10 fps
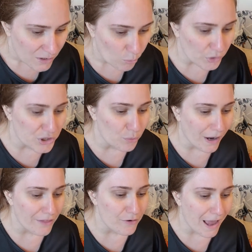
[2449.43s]
Would you
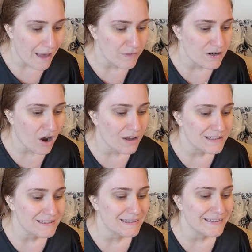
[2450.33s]
rather have a
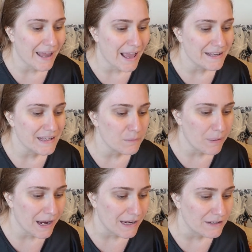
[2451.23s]
constant nagging
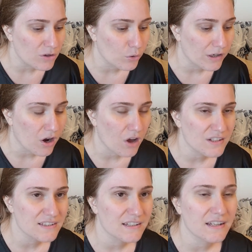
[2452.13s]
pain or a
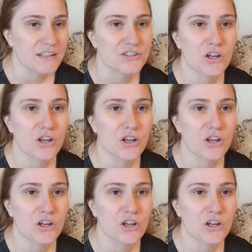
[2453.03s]
constant itch?